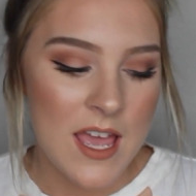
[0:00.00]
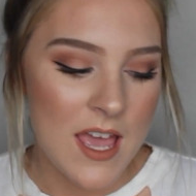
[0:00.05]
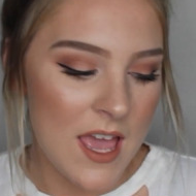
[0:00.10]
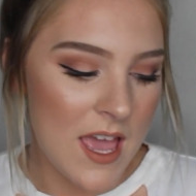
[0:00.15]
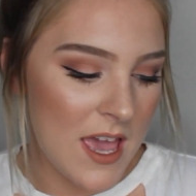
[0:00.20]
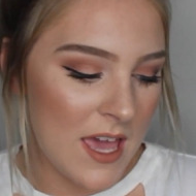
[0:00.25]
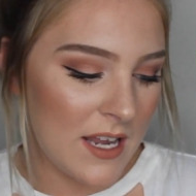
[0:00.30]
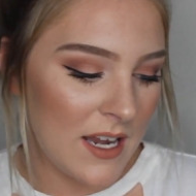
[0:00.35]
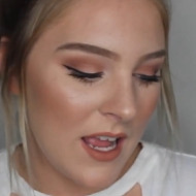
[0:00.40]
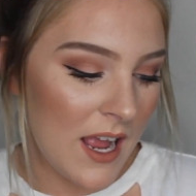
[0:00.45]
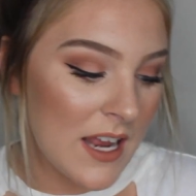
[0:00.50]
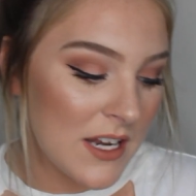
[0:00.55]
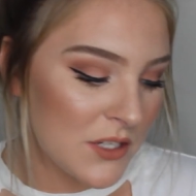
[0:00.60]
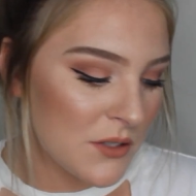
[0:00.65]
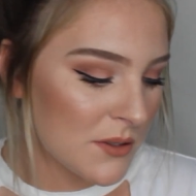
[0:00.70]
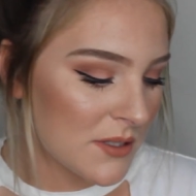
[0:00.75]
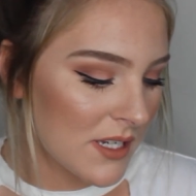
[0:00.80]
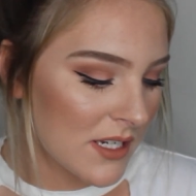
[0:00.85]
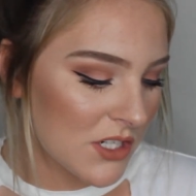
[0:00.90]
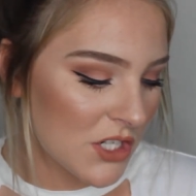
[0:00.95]
And I
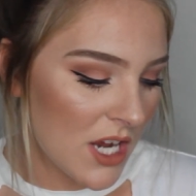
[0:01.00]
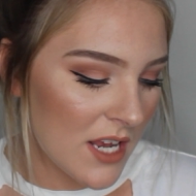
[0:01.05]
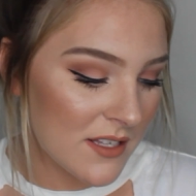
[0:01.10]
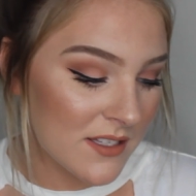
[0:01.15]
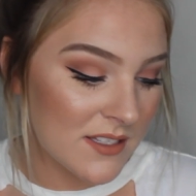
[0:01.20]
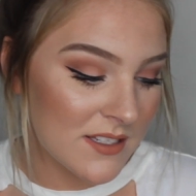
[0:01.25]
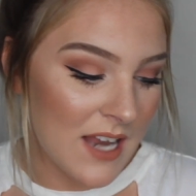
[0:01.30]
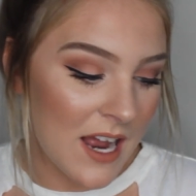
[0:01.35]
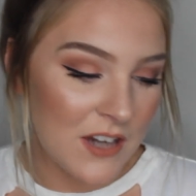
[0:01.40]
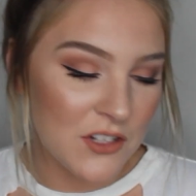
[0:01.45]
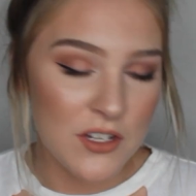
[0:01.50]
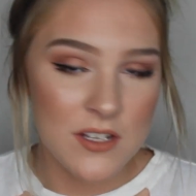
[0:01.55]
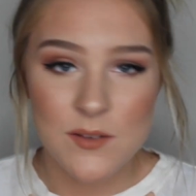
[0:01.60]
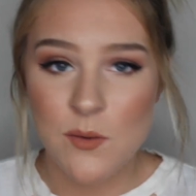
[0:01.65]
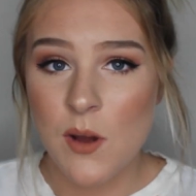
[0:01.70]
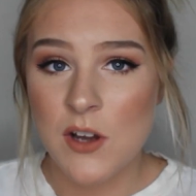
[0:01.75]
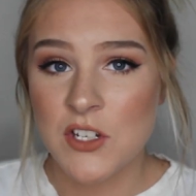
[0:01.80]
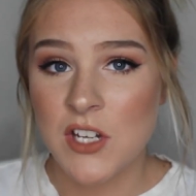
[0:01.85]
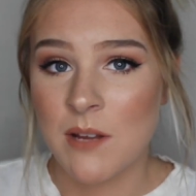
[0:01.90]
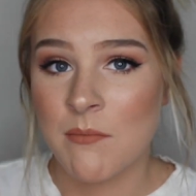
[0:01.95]
do suggest not just
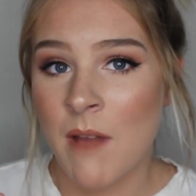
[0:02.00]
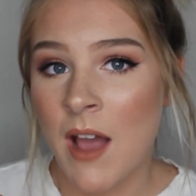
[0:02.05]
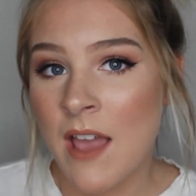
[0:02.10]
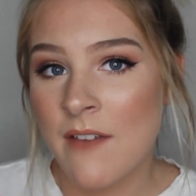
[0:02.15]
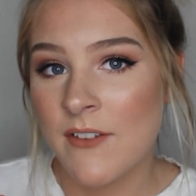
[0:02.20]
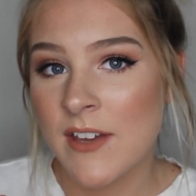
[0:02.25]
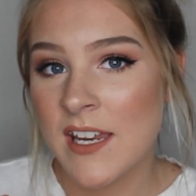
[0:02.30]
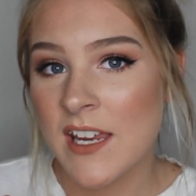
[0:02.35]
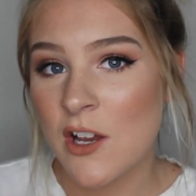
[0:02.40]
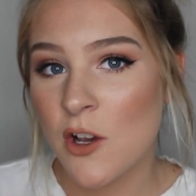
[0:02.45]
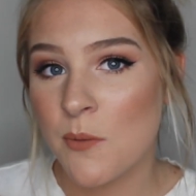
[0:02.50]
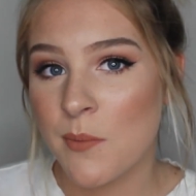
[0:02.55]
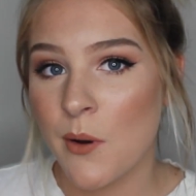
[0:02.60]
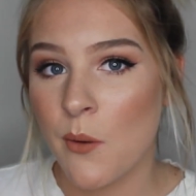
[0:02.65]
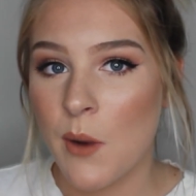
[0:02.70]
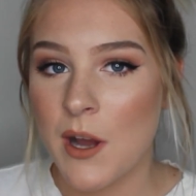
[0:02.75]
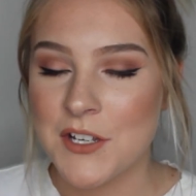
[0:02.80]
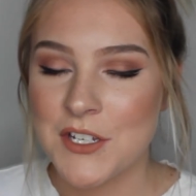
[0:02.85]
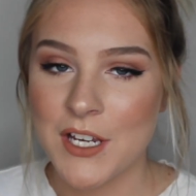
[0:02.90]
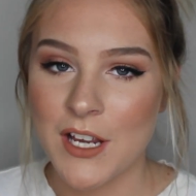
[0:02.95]
watching my video,
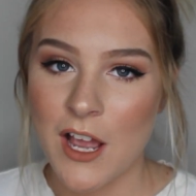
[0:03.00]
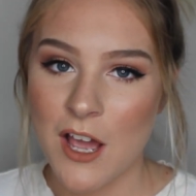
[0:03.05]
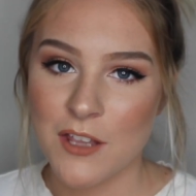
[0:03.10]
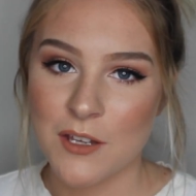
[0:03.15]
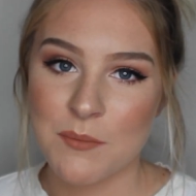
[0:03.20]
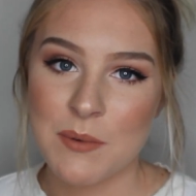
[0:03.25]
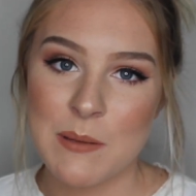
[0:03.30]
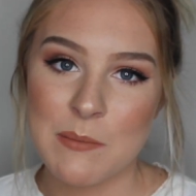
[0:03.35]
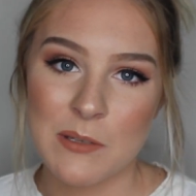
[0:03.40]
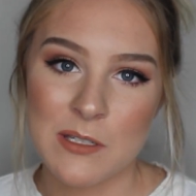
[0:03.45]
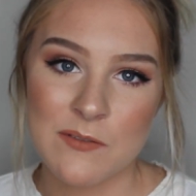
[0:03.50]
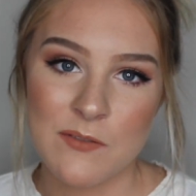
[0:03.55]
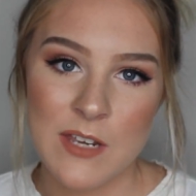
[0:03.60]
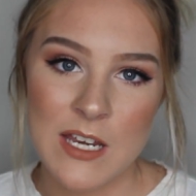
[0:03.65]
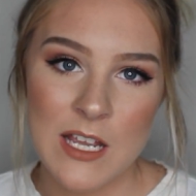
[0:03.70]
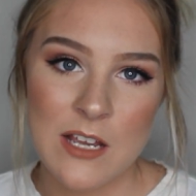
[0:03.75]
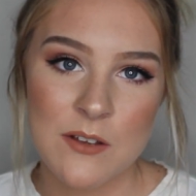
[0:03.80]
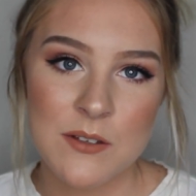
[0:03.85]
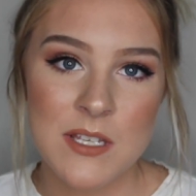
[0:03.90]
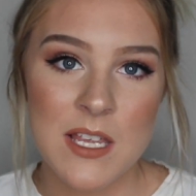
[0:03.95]
but watching other people's
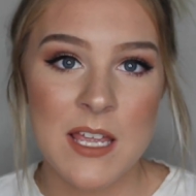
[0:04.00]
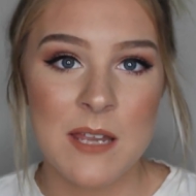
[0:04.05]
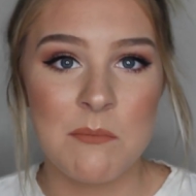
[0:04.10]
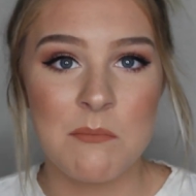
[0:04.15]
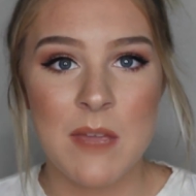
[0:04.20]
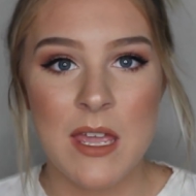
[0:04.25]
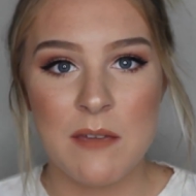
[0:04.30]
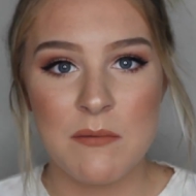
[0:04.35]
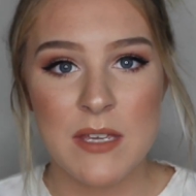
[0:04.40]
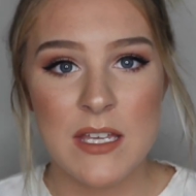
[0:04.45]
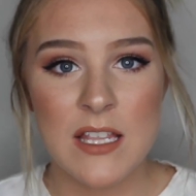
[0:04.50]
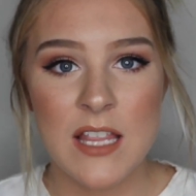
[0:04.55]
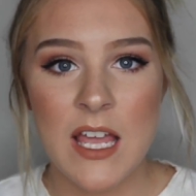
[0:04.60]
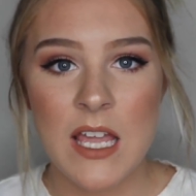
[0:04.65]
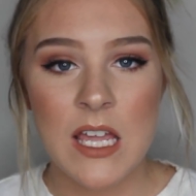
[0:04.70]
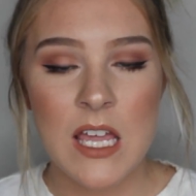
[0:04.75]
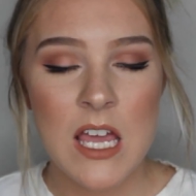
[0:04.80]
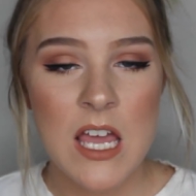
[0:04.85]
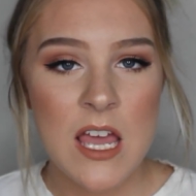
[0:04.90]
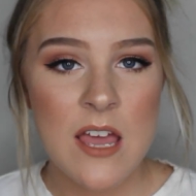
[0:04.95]
videos and maybe
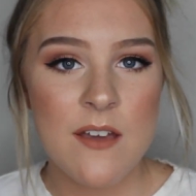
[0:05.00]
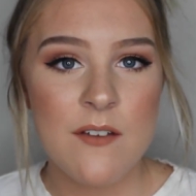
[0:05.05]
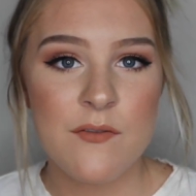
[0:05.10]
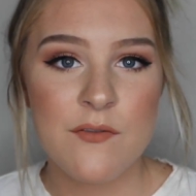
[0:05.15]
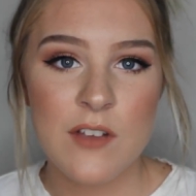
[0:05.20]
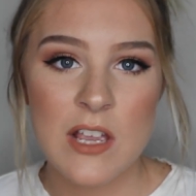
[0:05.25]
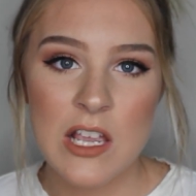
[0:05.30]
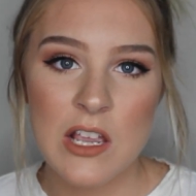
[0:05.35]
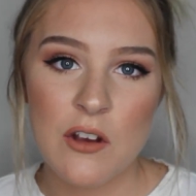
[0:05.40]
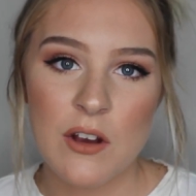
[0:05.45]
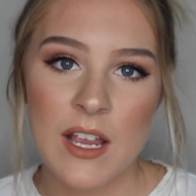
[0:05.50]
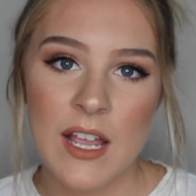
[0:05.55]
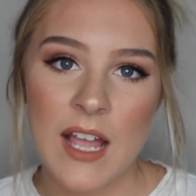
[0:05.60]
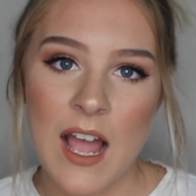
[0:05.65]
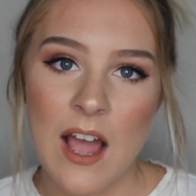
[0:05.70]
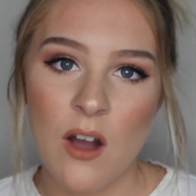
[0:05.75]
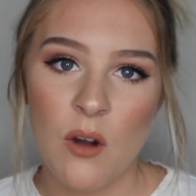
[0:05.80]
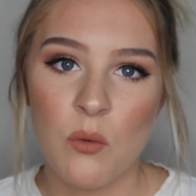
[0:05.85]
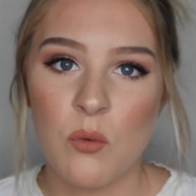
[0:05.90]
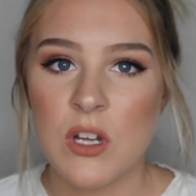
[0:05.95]
like figuring
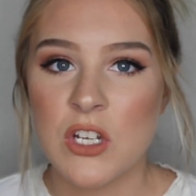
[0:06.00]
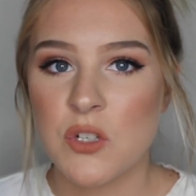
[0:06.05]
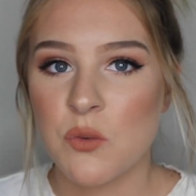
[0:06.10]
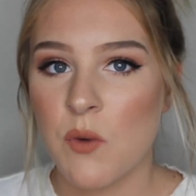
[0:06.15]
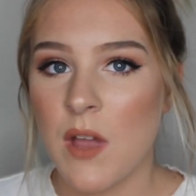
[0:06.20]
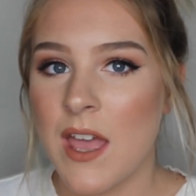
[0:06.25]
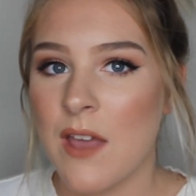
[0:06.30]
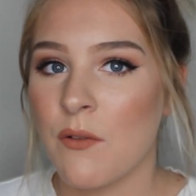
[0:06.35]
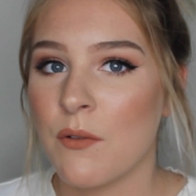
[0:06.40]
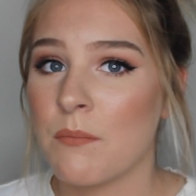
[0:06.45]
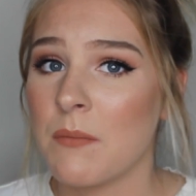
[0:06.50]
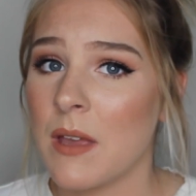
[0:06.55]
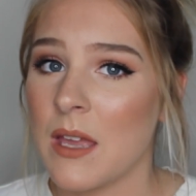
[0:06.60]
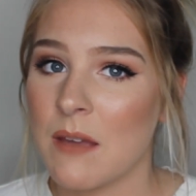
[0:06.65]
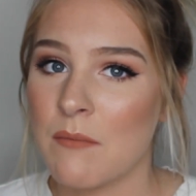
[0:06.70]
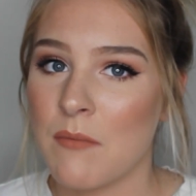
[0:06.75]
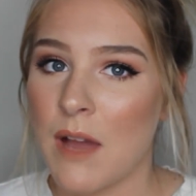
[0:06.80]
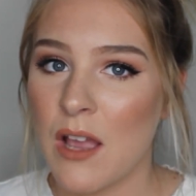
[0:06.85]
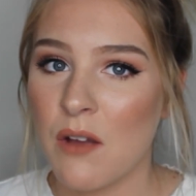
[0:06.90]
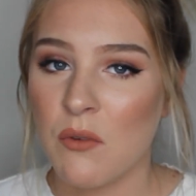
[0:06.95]
out which way
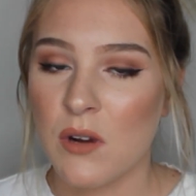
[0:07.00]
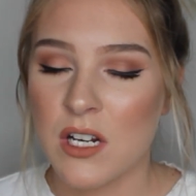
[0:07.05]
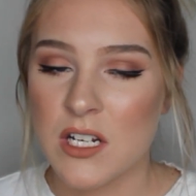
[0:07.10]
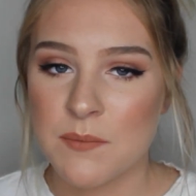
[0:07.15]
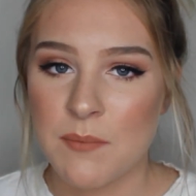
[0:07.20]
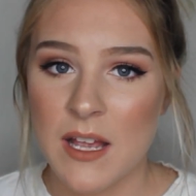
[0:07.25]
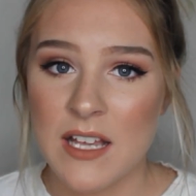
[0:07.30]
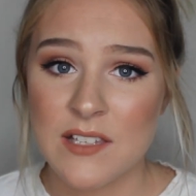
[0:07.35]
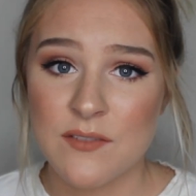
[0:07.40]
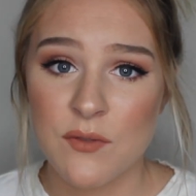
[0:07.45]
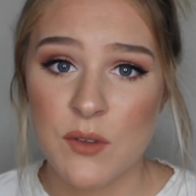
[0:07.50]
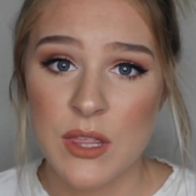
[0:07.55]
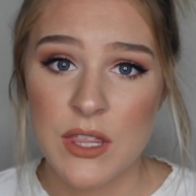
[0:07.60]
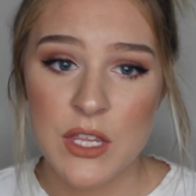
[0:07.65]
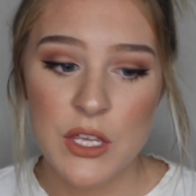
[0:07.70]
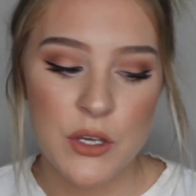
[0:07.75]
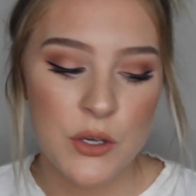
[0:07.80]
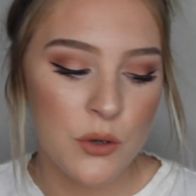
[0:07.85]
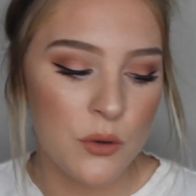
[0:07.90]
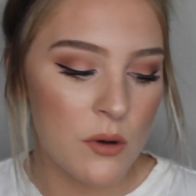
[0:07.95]
might work best with
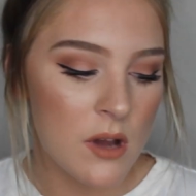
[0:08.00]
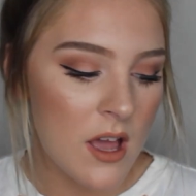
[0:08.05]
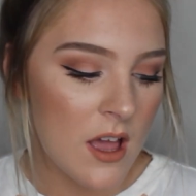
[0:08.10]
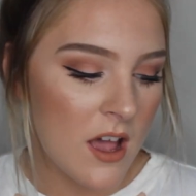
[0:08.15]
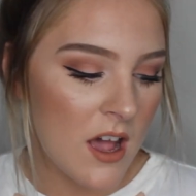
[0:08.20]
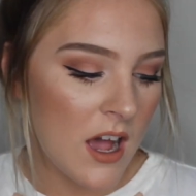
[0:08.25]
you.